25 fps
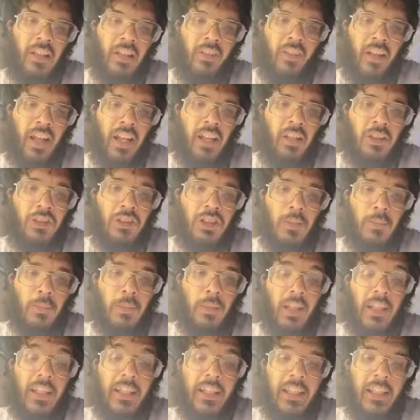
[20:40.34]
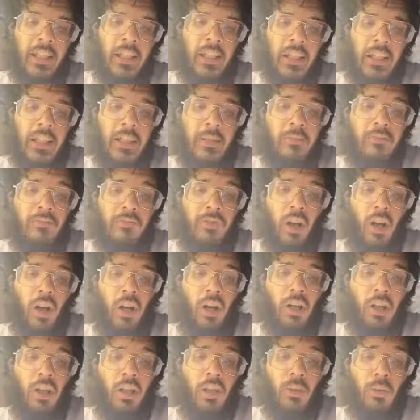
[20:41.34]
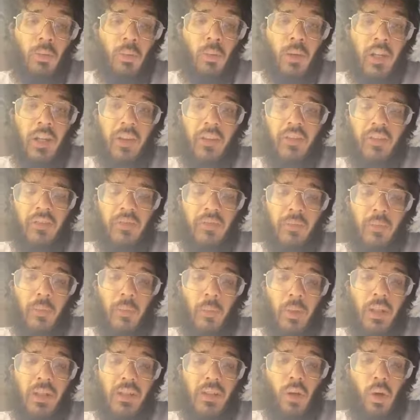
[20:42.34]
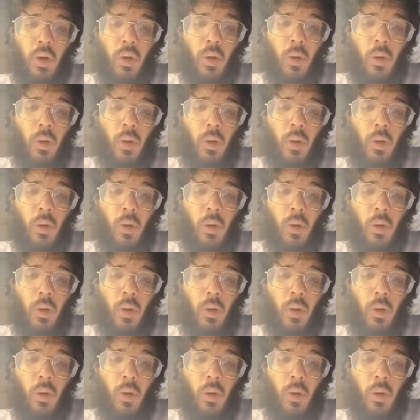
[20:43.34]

that are just blatantly wrong with the